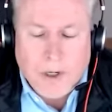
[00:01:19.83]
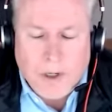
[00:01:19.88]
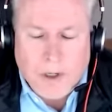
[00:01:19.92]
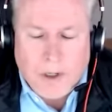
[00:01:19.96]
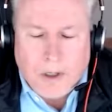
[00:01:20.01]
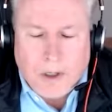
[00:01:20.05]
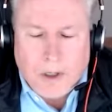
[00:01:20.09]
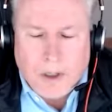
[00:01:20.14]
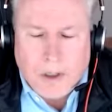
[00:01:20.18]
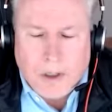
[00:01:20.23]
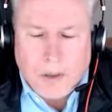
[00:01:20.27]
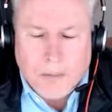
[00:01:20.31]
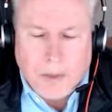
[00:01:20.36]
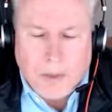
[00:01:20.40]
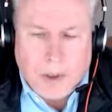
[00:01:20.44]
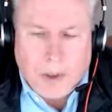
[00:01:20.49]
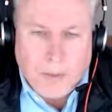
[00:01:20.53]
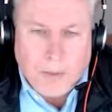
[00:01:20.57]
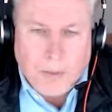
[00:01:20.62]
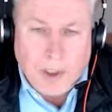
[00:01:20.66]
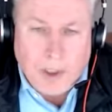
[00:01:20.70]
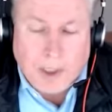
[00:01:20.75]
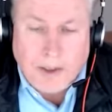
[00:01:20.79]

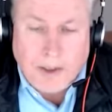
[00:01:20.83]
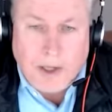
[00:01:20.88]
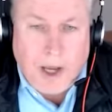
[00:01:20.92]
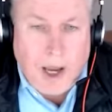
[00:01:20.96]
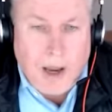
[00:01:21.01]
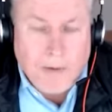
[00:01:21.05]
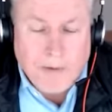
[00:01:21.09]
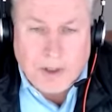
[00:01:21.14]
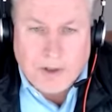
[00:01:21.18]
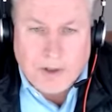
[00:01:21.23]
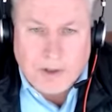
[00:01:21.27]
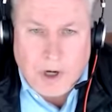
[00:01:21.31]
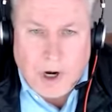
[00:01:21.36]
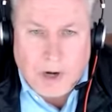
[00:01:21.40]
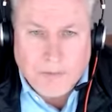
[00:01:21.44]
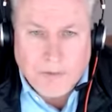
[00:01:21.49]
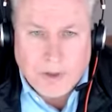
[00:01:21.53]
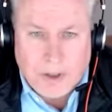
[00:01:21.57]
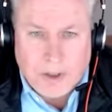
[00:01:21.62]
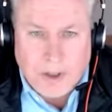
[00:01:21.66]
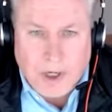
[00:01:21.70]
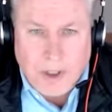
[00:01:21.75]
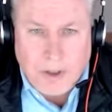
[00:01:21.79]
And we like to have these
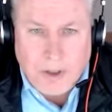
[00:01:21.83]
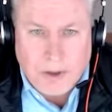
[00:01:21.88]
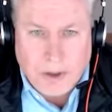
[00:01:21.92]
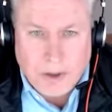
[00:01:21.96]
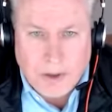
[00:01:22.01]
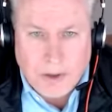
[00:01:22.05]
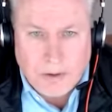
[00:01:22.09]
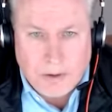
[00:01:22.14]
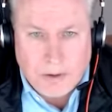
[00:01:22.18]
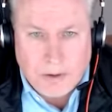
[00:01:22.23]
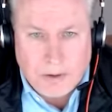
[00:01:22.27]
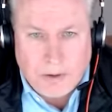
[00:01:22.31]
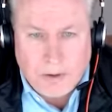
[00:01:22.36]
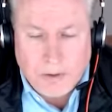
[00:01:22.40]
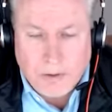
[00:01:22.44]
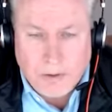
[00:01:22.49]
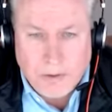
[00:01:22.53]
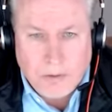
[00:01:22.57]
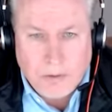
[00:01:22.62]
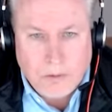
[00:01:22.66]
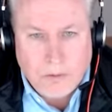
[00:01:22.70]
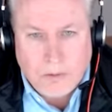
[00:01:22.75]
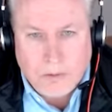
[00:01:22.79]
conversations
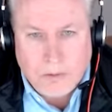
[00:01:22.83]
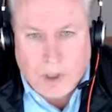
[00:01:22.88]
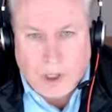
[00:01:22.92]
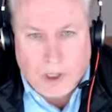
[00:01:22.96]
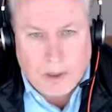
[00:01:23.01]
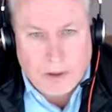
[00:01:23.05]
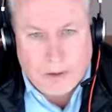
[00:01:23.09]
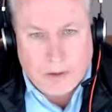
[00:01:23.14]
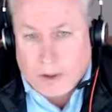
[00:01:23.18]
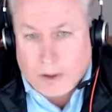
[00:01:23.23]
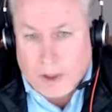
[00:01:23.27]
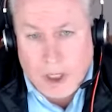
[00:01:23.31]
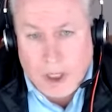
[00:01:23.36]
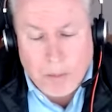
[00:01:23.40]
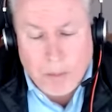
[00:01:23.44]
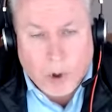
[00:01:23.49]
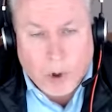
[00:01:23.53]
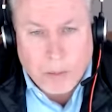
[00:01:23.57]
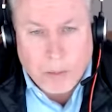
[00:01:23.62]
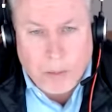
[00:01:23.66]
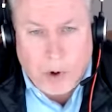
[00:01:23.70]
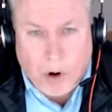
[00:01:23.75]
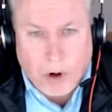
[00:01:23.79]
to keep
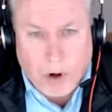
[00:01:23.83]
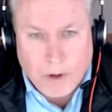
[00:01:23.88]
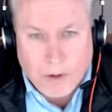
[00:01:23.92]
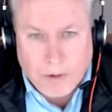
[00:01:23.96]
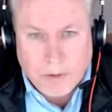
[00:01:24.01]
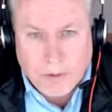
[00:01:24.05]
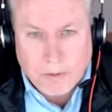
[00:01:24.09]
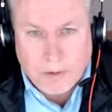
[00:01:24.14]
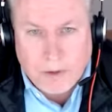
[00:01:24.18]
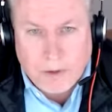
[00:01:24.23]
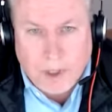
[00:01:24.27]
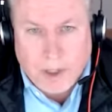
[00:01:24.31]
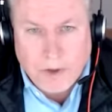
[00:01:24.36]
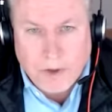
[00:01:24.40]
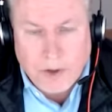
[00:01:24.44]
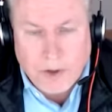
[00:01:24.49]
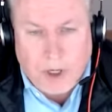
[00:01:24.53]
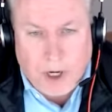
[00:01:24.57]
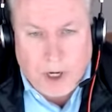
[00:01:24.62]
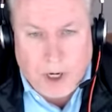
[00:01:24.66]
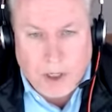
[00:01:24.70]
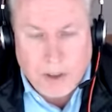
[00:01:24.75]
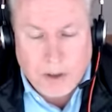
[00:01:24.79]
our partners
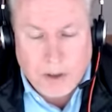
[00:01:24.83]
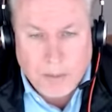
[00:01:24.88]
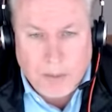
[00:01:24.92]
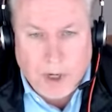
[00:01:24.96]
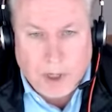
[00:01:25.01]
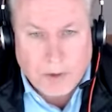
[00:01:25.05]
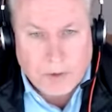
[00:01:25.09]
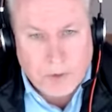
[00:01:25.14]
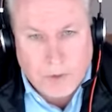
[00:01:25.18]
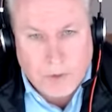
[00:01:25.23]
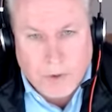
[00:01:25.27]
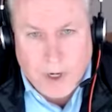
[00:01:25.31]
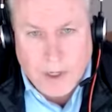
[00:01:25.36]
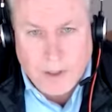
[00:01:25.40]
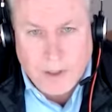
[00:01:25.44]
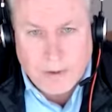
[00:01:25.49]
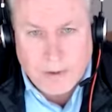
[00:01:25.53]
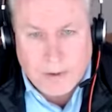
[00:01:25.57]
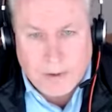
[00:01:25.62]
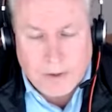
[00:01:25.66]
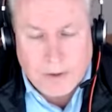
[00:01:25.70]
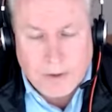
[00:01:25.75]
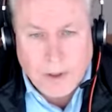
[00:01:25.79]
educated about
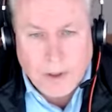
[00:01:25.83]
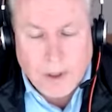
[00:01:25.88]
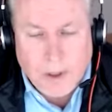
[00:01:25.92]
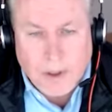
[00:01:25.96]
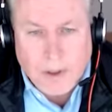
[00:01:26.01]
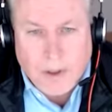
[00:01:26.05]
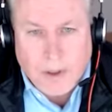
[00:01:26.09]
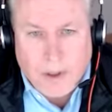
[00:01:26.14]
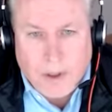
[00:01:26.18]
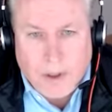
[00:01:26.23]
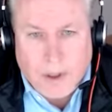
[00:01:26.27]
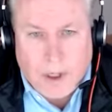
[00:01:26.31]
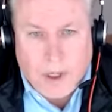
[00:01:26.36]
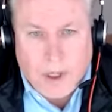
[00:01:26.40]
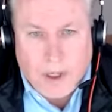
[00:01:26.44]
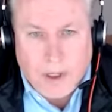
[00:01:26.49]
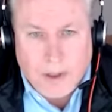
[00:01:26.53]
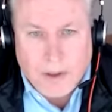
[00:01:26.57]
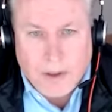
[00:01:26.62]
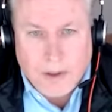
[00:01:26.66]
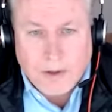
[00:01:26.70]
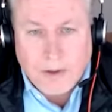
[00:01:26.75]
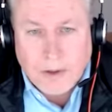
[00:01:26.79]
trends.
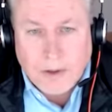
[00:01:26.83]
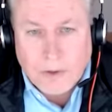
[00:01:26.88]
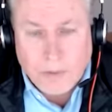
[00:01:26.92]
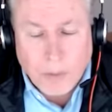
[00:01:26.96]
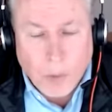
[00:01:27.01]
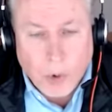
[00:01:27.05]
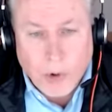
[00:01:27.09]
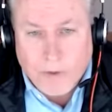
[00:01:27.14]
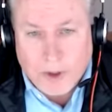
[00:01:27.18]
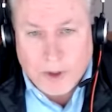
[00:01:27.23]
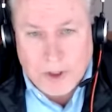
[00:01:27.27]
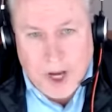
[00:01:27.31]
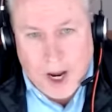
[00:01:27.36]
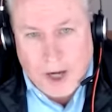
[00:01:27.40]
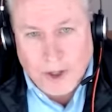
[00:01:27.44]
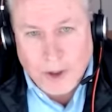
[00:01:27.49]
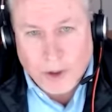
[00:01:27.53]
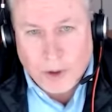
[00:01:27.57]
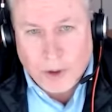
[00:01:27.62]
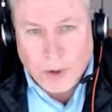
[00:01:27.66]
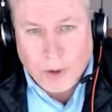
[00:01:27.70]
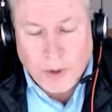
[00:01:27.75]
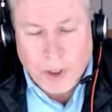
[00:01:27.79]
And this is more of a
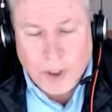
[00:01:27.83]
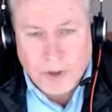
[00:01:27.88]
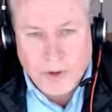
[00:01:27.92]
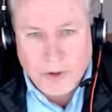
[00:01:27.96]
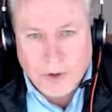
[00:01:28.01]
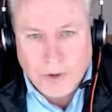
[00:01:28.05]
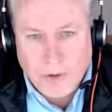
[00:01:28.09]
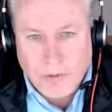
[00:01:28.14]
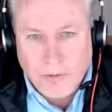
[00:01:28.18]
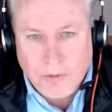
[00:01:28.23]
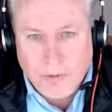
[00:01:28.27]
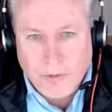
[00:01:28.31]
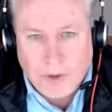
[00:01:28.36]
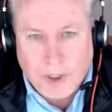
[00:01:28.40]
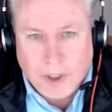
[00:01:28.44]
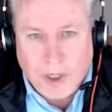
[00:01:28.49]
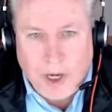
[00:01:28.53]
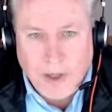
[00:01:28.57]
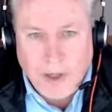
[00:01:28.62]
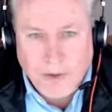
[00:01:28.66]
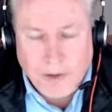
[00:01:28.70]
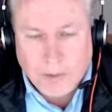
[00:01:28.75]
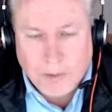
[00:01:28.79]
technical issue
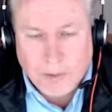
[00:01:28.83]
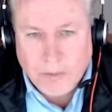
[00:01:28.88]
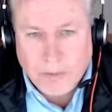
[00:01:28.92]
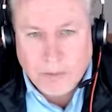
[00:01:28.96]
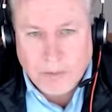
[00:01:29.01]
today that,